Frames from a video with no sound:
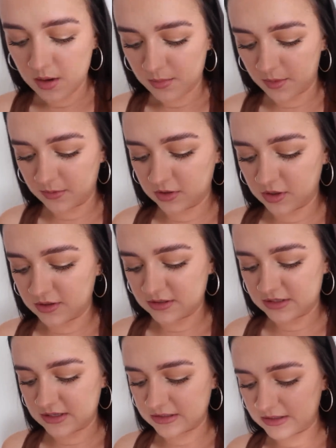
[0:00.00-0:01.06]
But I'm gonna go
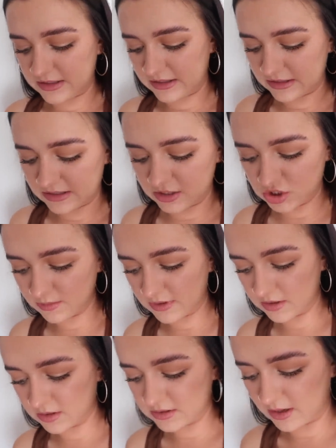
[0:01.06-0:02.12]
downstairs and clean the kitchen a
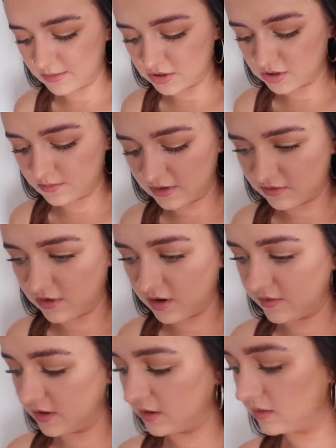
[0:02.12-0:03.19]
bit, because Gabby should be
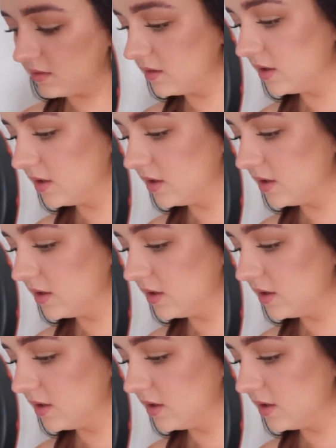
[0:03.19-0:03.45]
arriving,